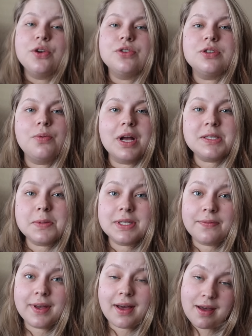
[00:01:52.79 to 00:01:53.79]
So what
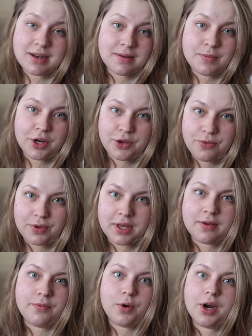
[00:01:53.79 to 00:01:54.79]
specific item are you
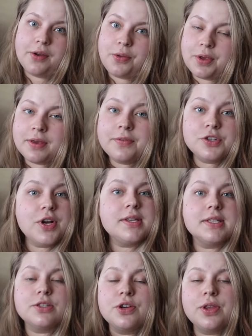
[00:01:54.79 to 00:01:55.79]
looking for? Are you looking for
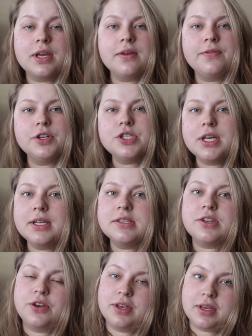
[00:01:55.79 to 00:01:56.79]
dresses? Are you looking for
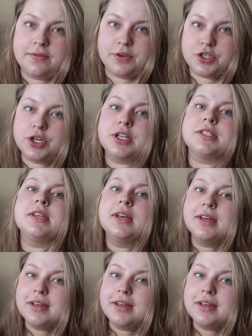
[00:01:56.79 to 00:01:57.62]
jeans? Are you looking for shirts?